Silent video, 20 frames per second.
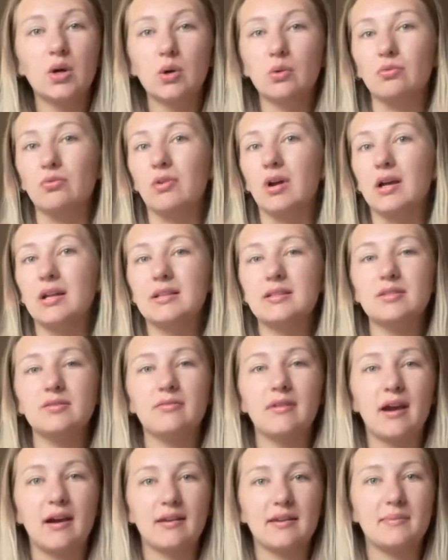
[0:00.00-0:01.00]
runs
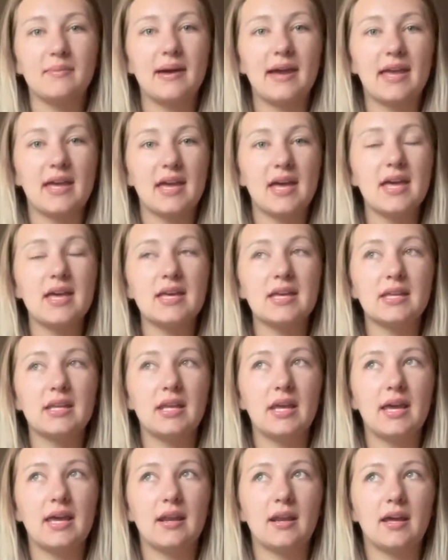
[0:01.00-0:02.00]
around in my head,
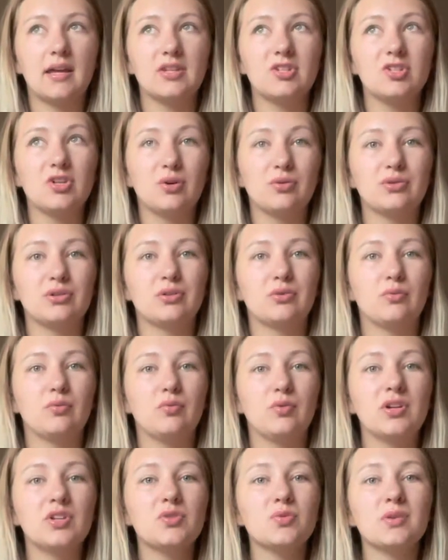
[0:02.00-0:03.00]
and I don't know
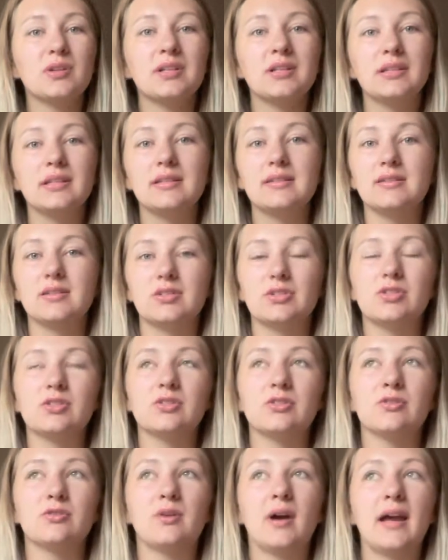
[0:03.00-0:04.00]
which one to listen
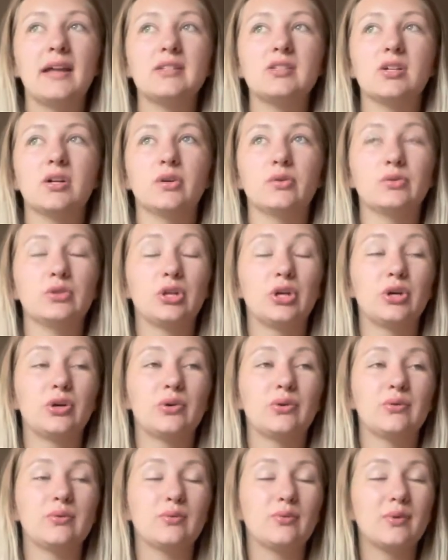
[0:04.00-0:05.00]
to. I don't
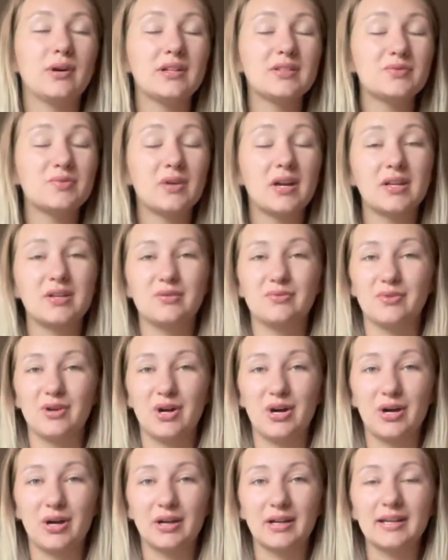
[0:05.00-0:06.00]
know what's right or
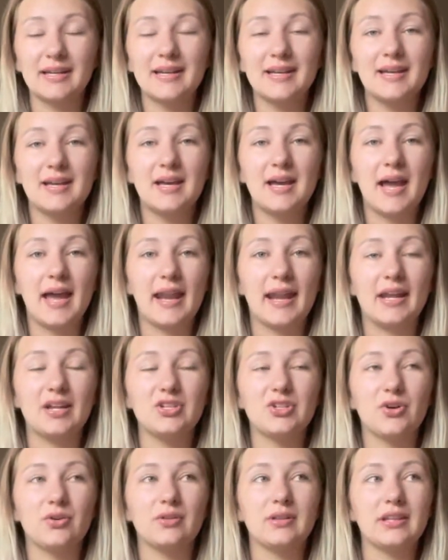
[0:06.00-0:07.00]
wrong, and I
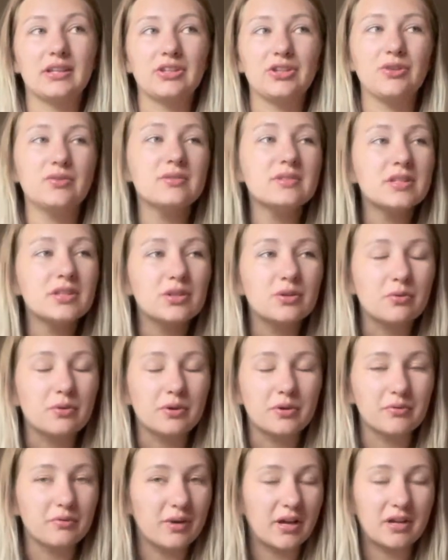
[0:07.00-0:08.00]
don't like using the
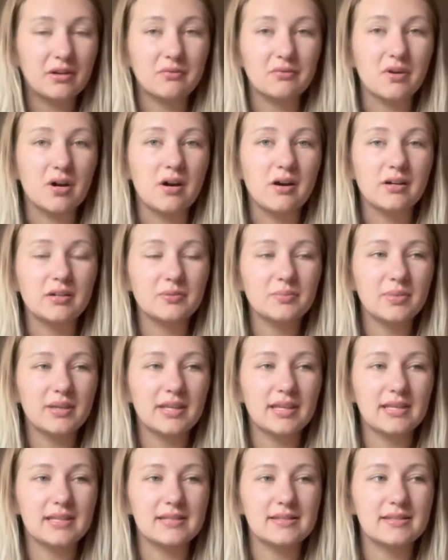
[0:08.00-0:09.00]
word right or wrong
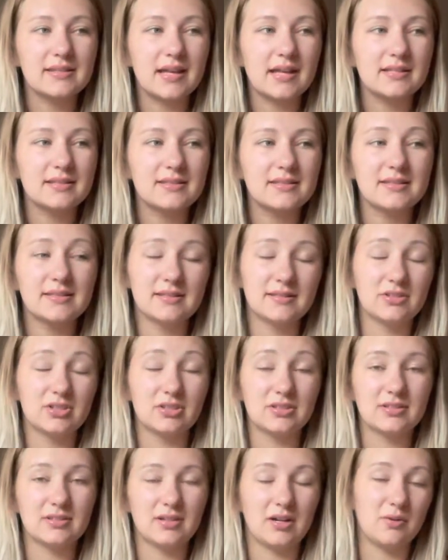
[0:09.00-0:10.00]
because that's
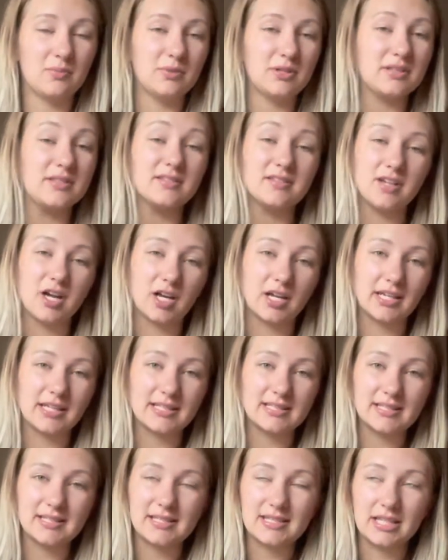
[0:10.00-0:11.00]
just almost
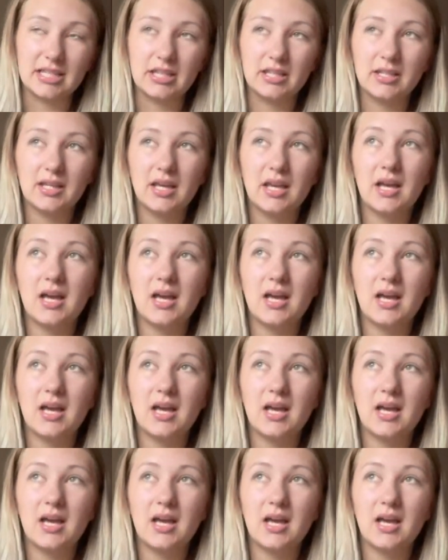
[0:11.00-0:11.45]
non-existent.